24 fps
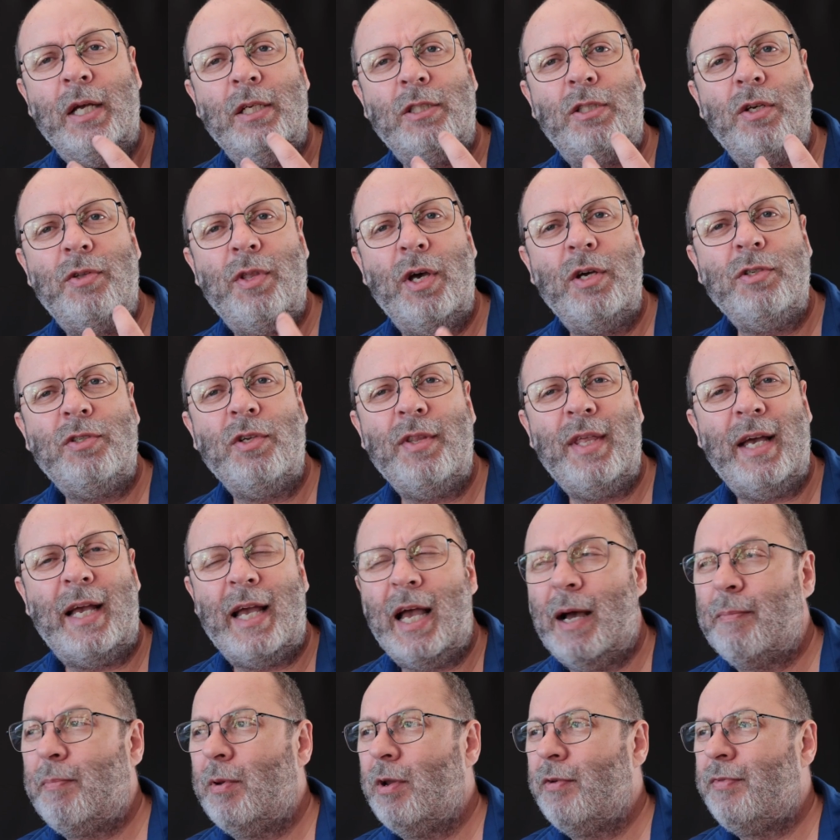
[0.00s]
So those are the
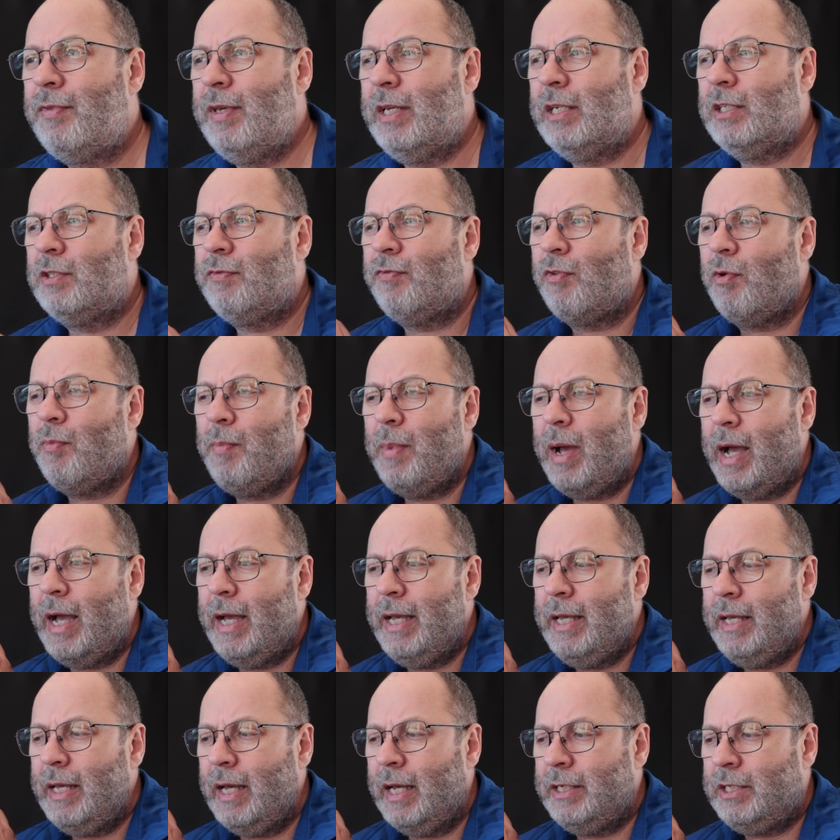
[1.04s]
couple of things. From
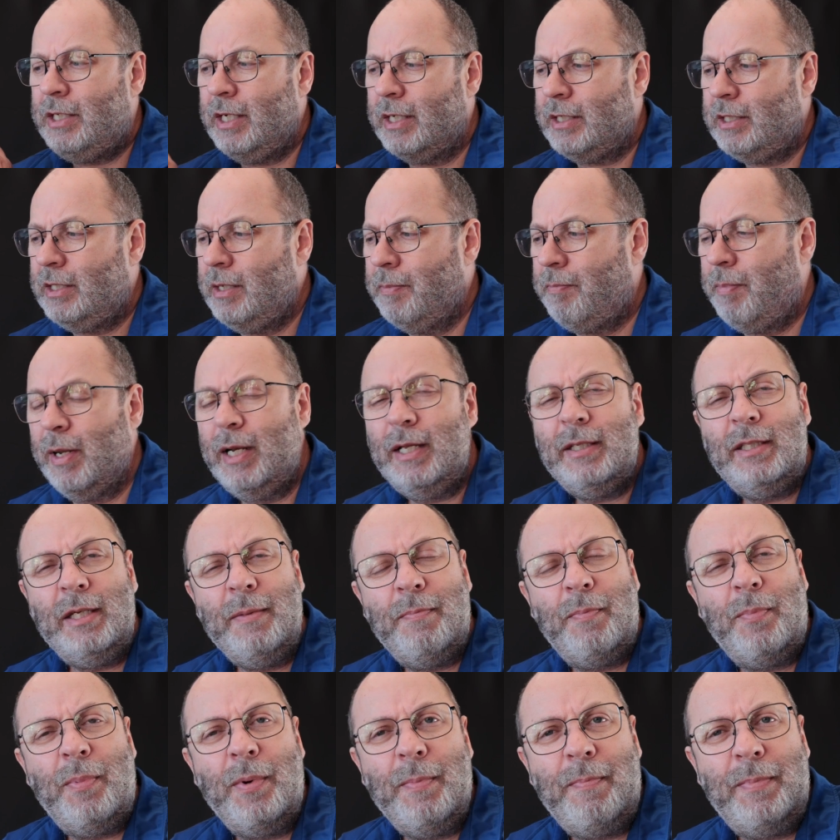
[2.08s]
a
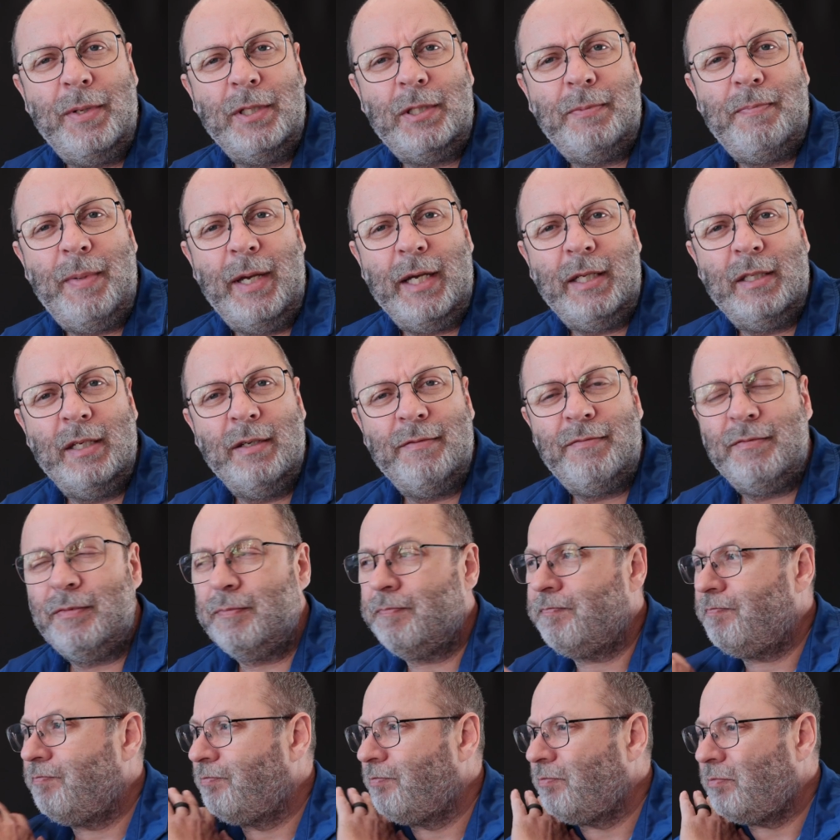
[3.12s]
adjustability perspective,
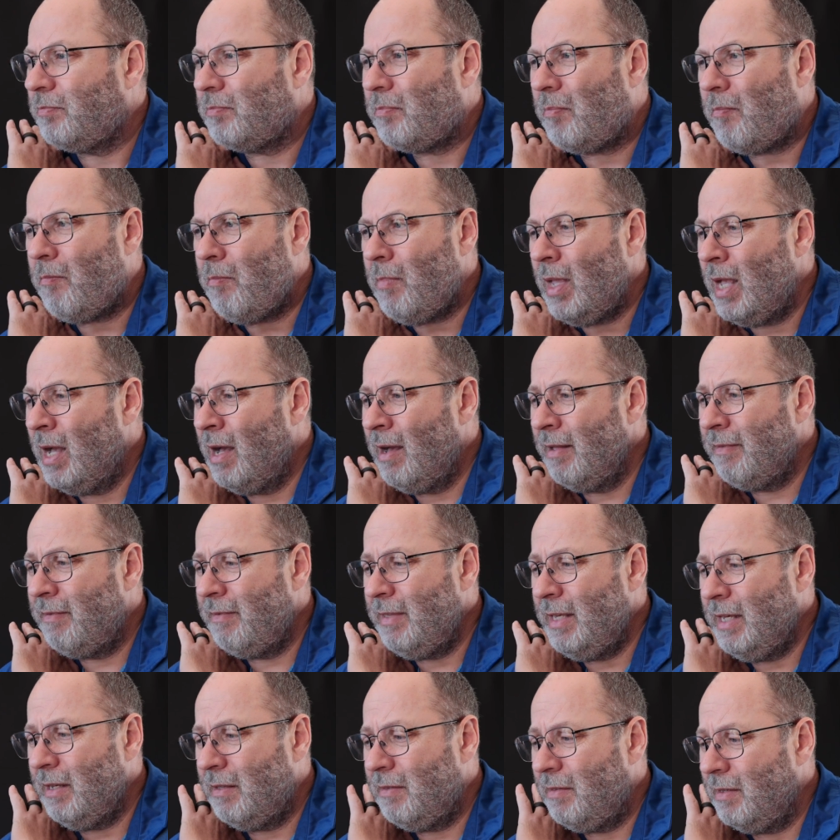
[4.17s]
I
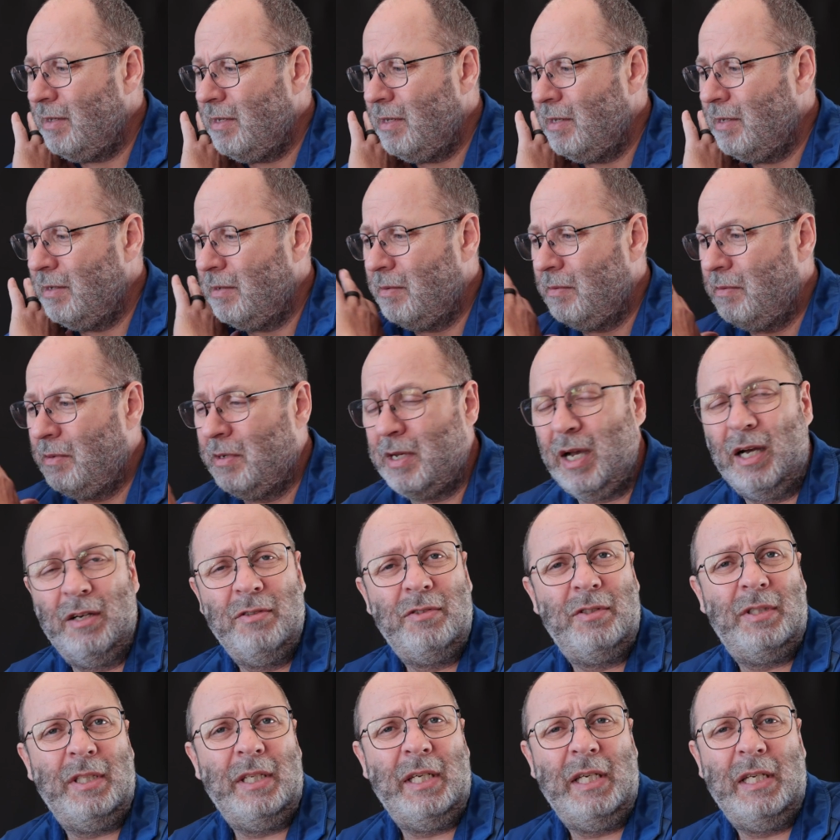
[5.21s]
think the
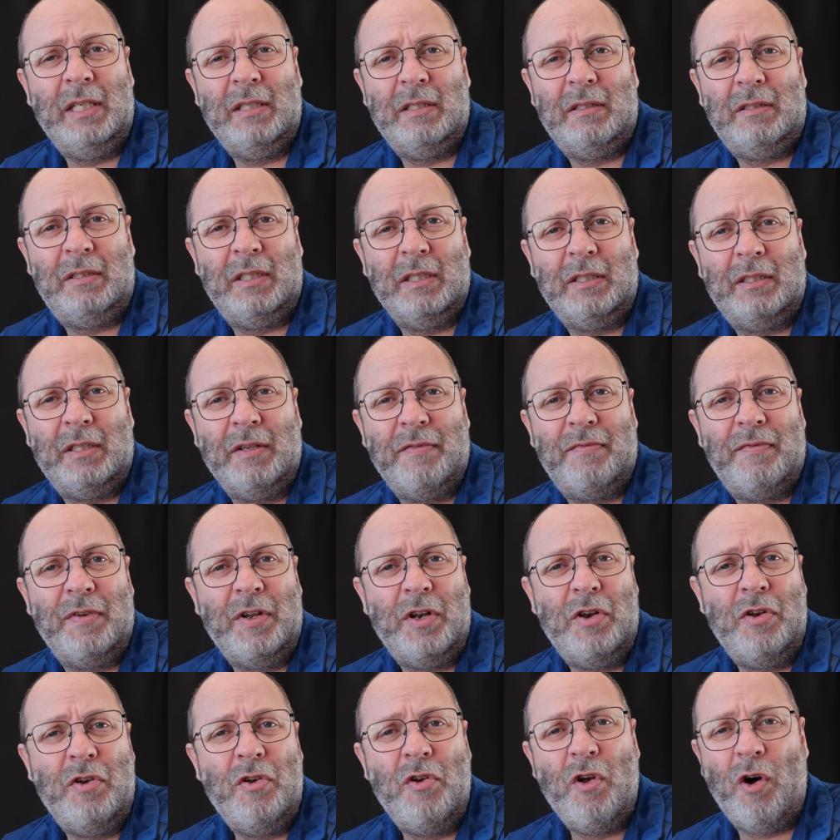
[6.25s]
Ghost is just a
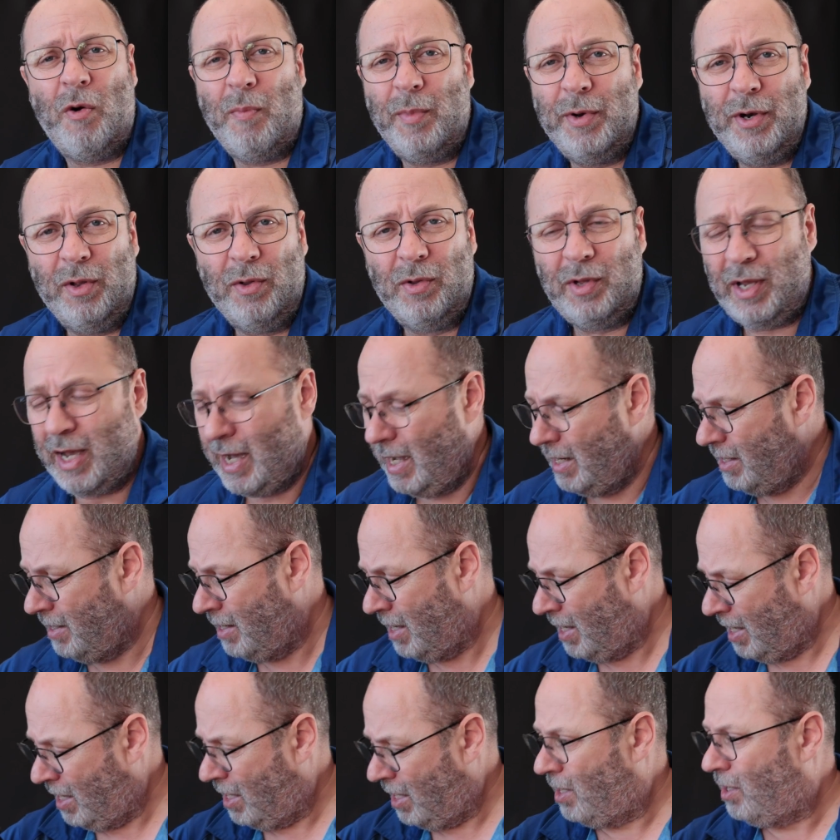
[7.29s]
phenomenal gun.
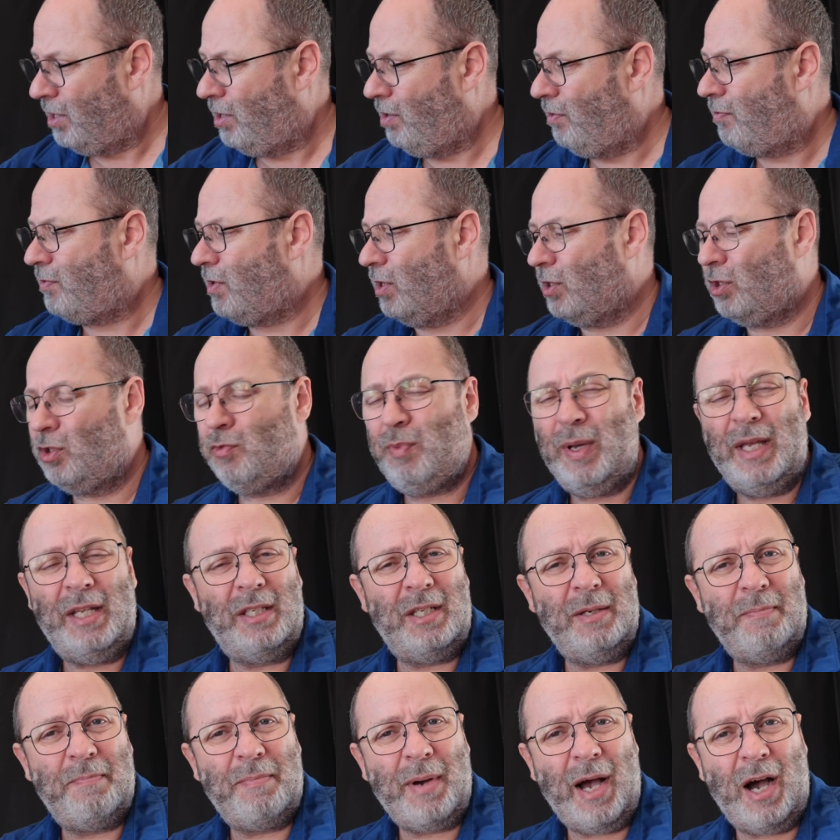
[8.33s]
You've got
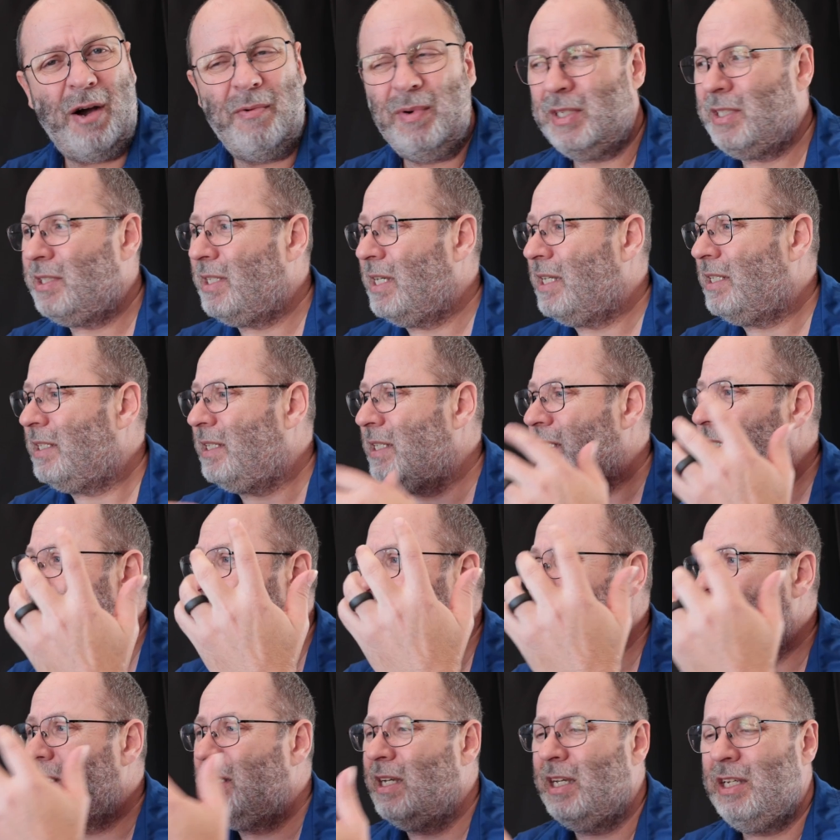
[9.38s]
20 power settings
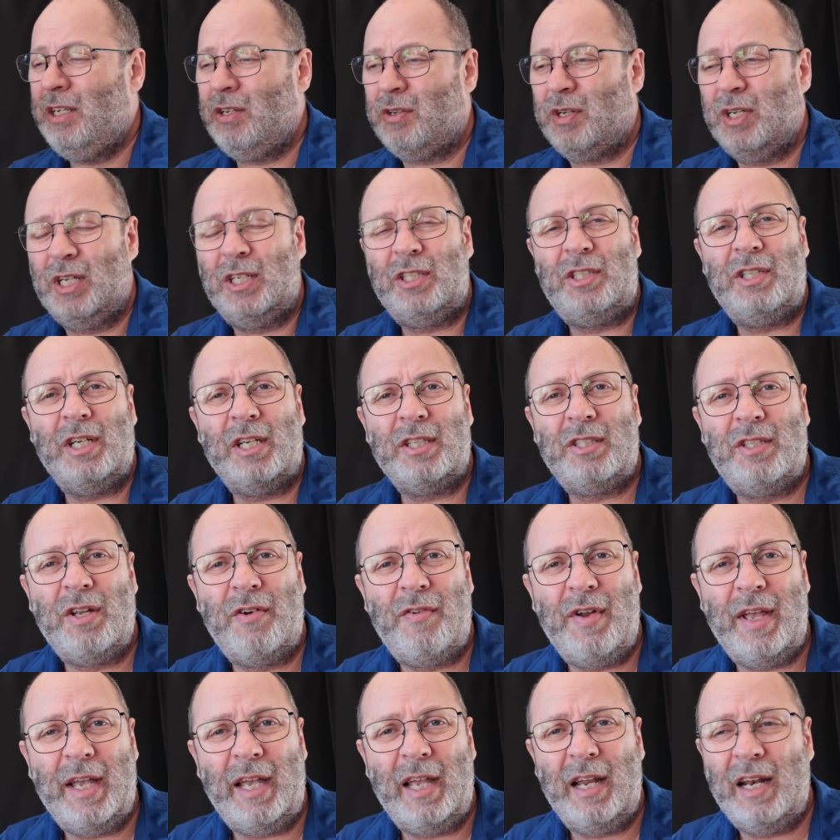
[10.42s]
in here. You can adjust the
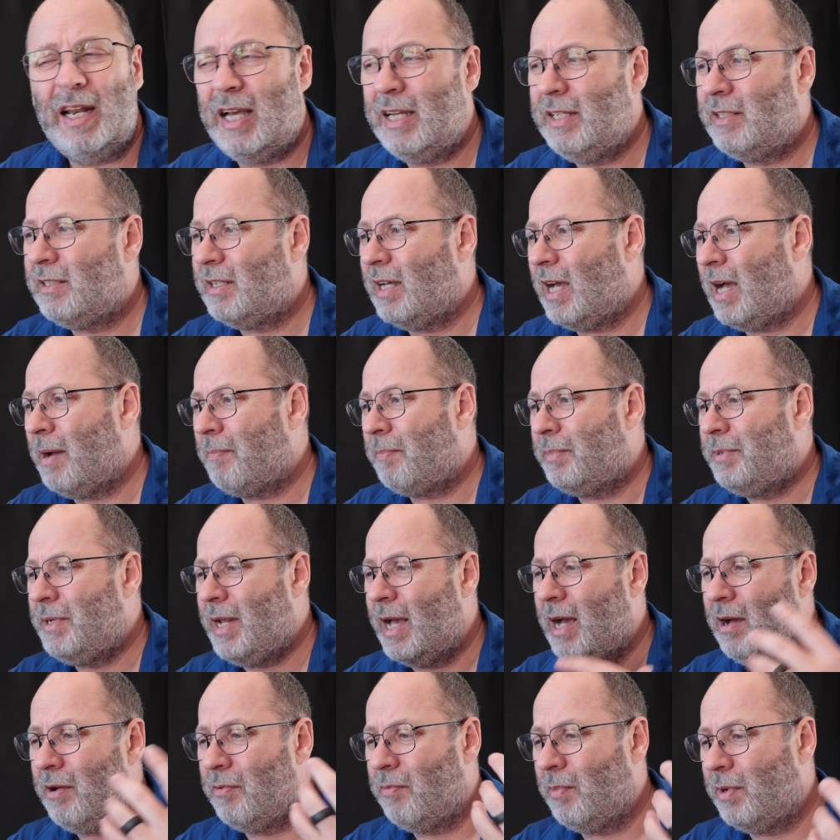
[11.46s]
regulator up,
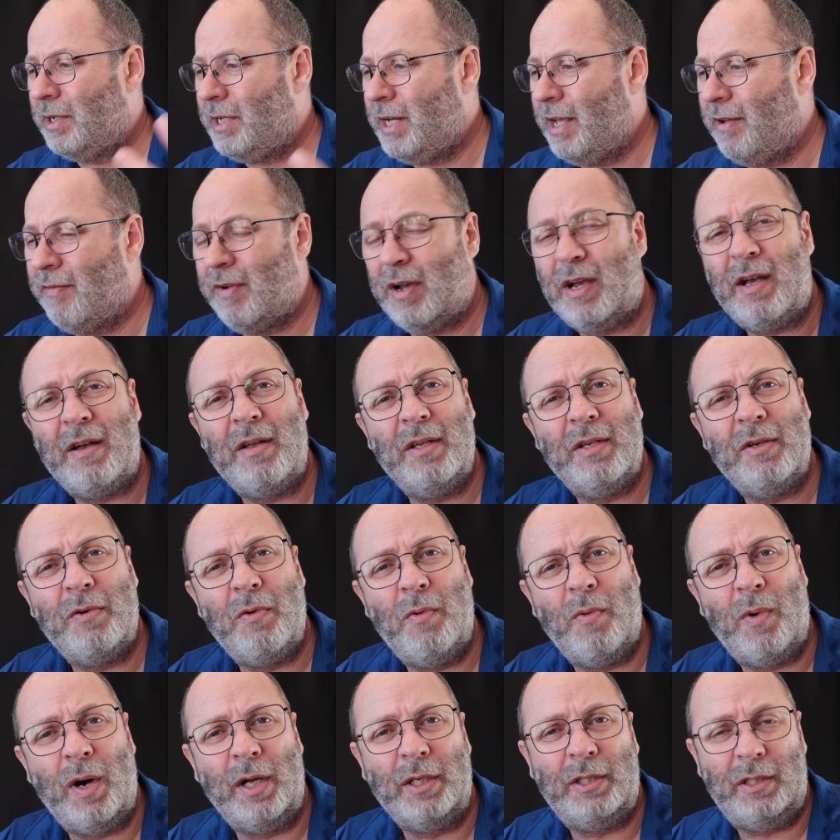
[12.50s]
down, whatever
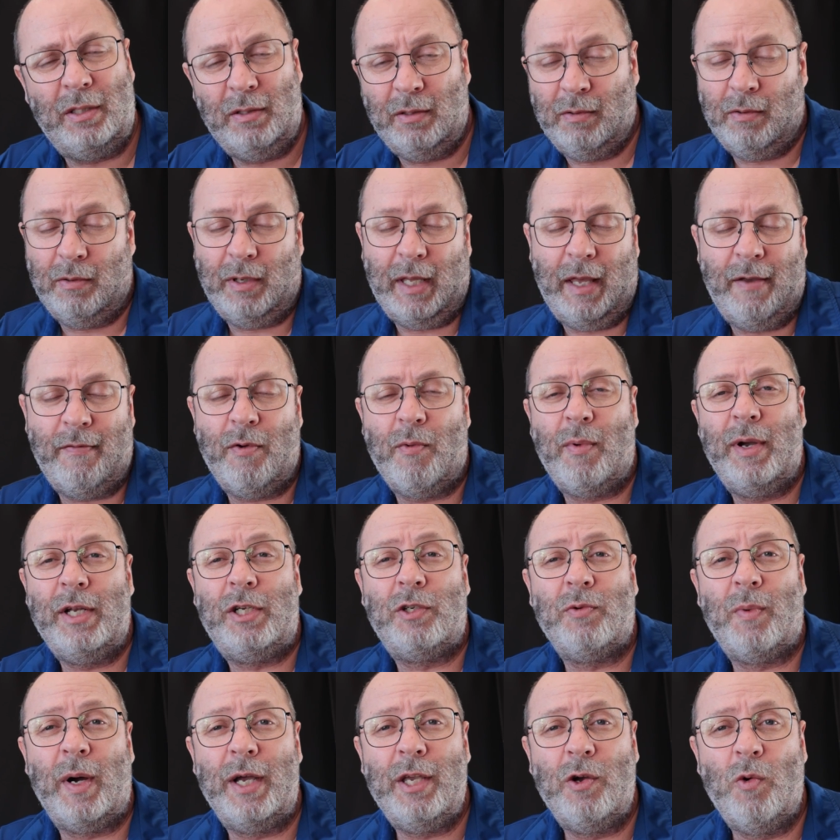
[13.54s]
want, every
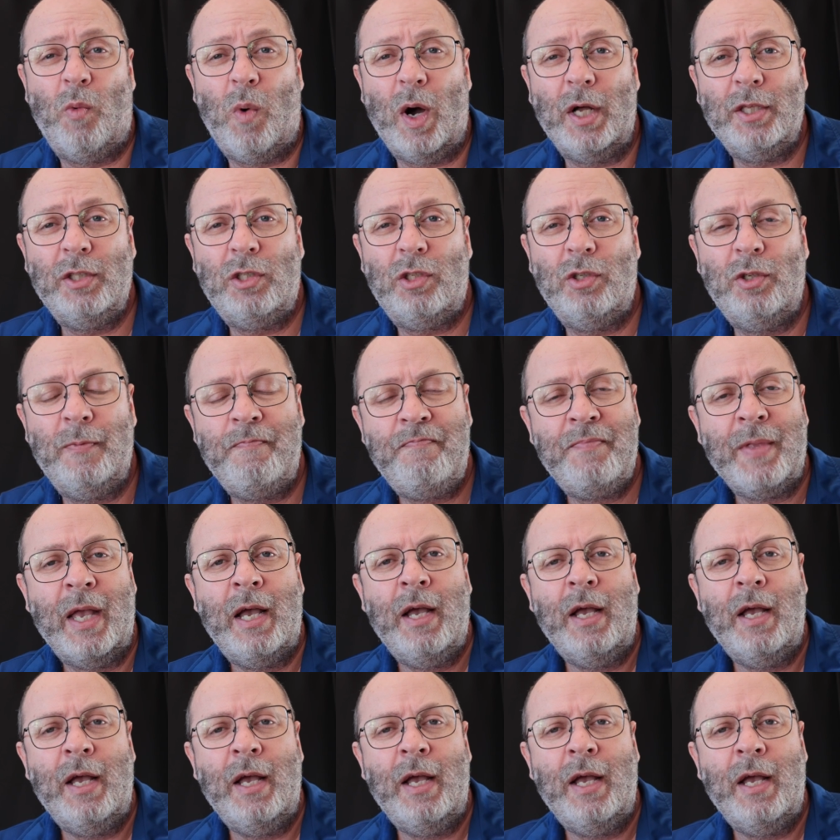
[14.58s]
which way you want to.